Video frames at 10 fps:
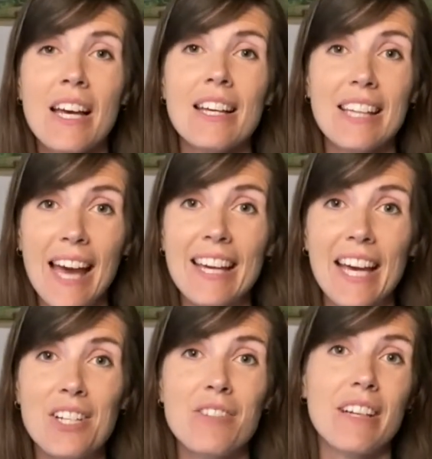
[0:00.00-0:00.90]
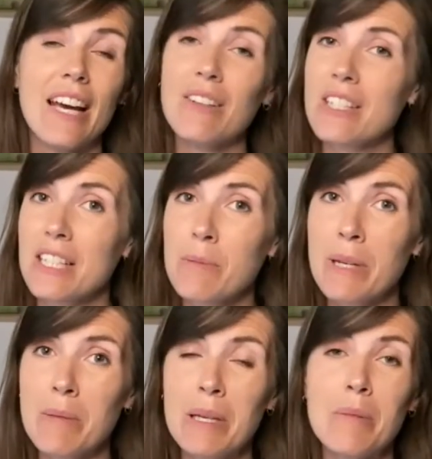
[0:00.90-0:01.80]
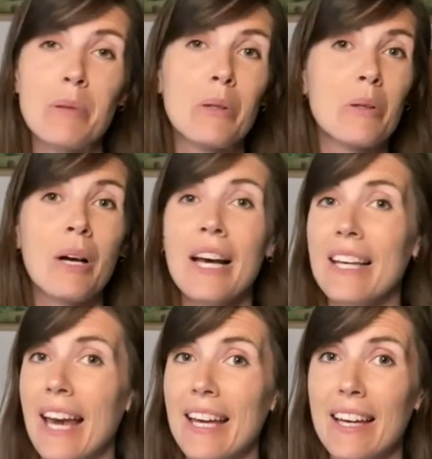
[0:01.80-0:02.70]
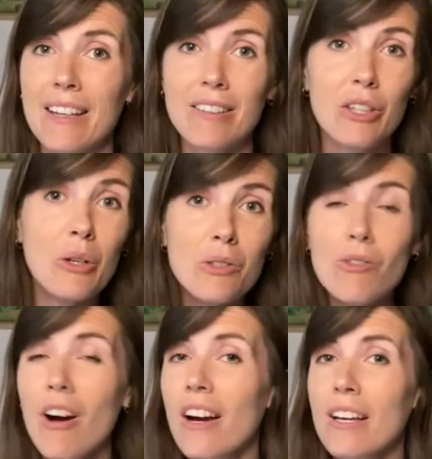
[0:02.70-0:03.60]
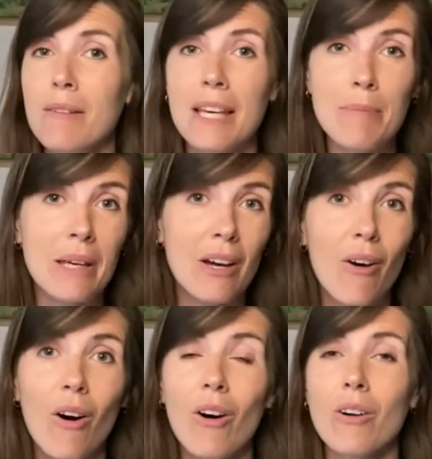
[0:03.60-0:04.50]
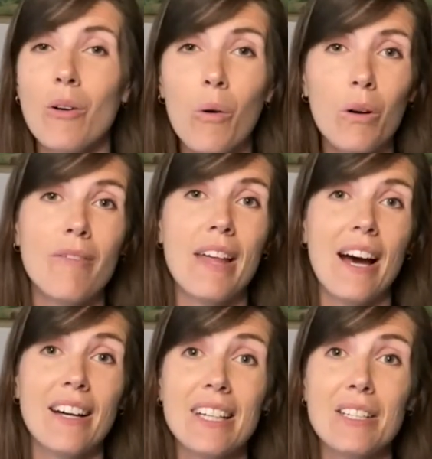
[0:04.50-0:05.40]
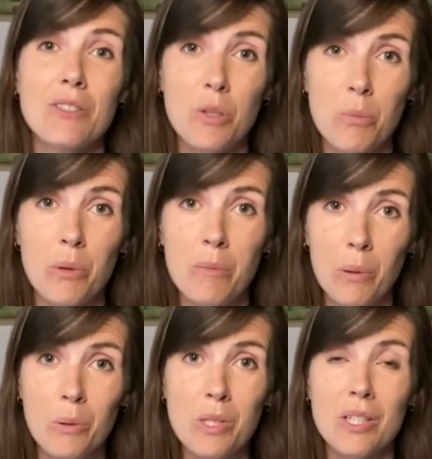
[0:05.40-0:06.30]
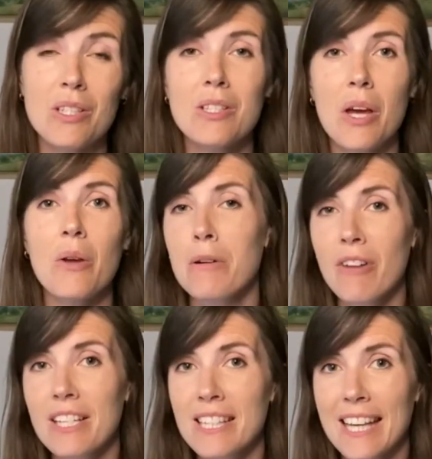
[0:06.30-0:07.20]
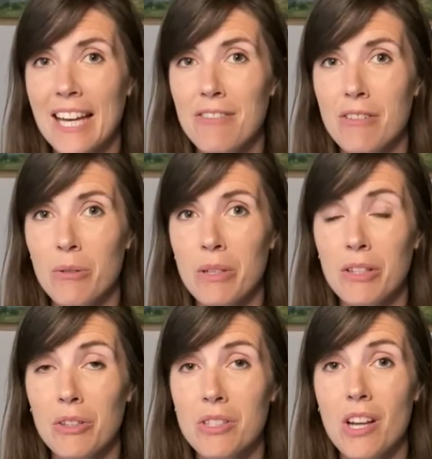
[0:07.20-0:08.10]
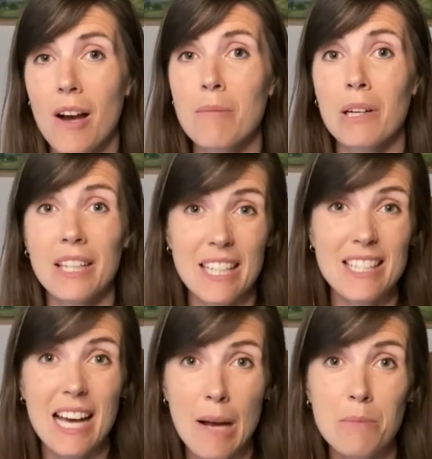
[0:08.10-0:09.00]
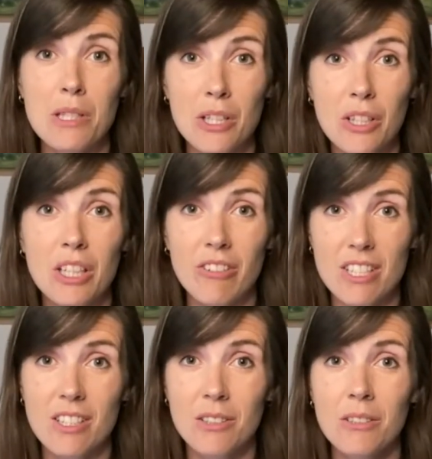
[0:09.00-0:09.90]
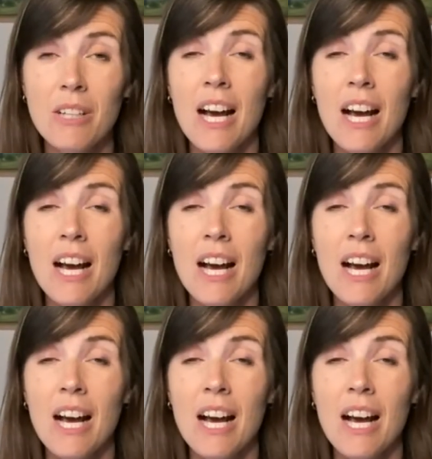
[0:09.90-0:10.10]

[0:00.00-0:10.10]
Getting catering out to this many people, getting it cooked right, keeping it hot, all of that is super important. So providing the caterer with a good timeline is absolutely critical.